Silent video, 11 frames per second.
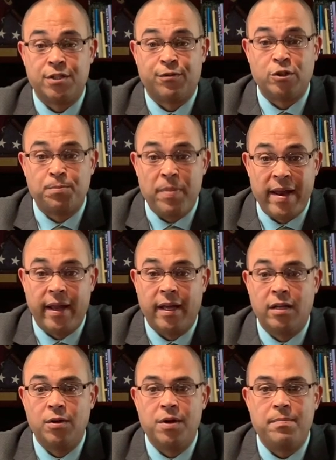for spending
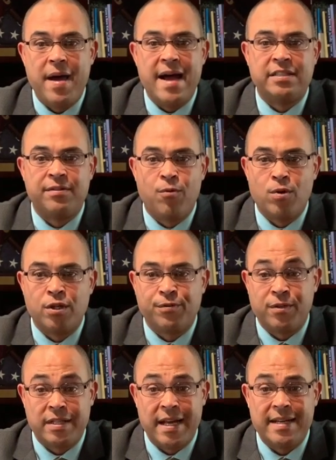included massive orders
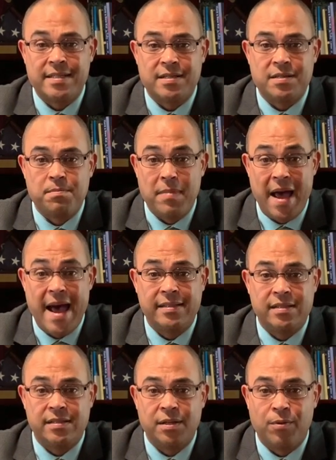for tests,
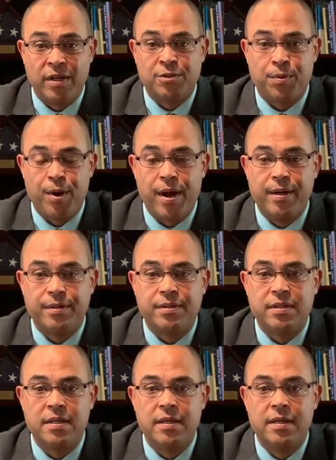masks, and
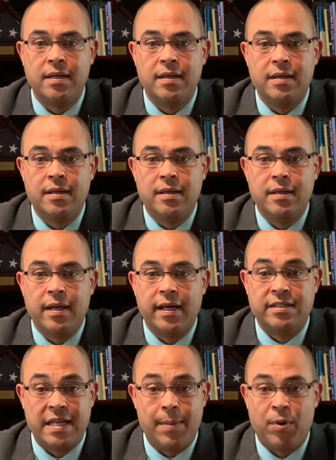respirators. In
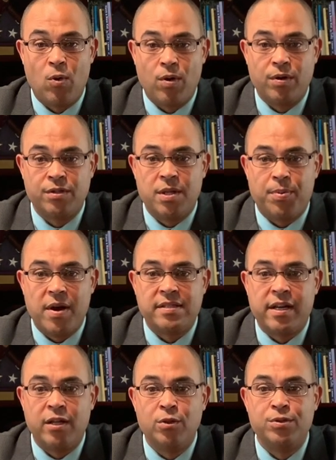separate orders, the
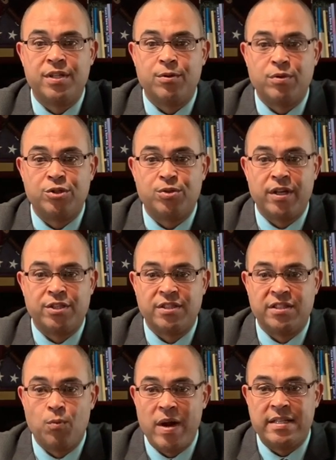president loosened
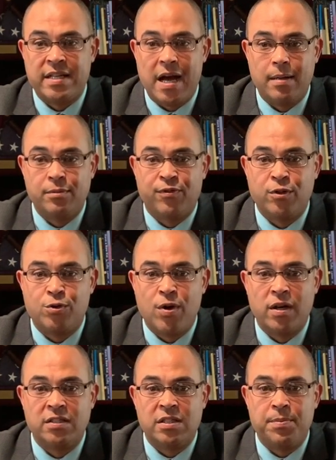restrictions and wait times for
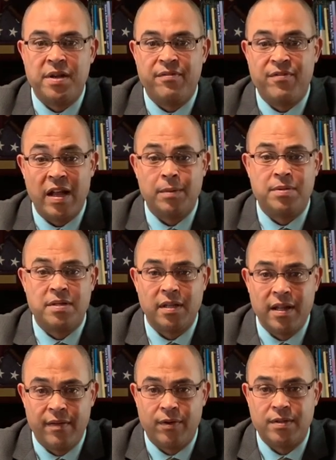drugs to be developed and
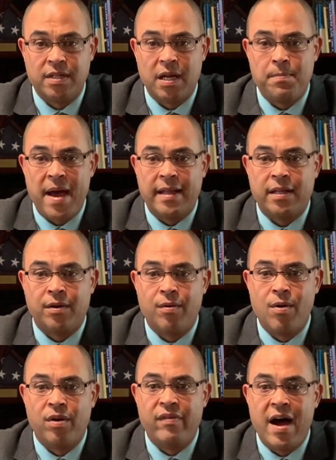delivered to combat the
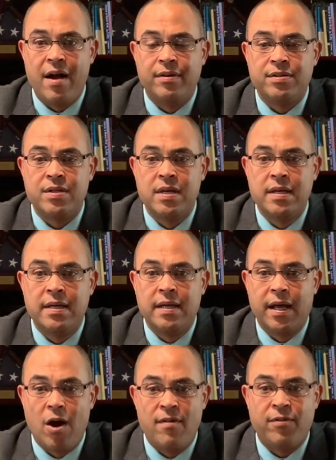coronavirus
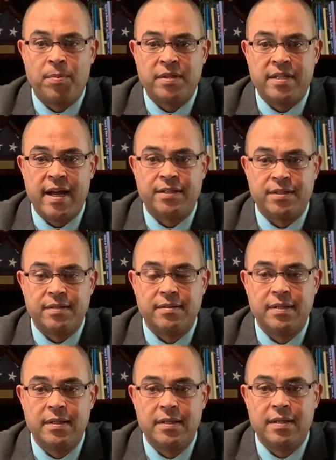and offer protection
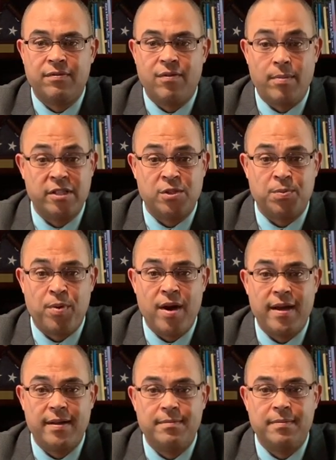from its spread.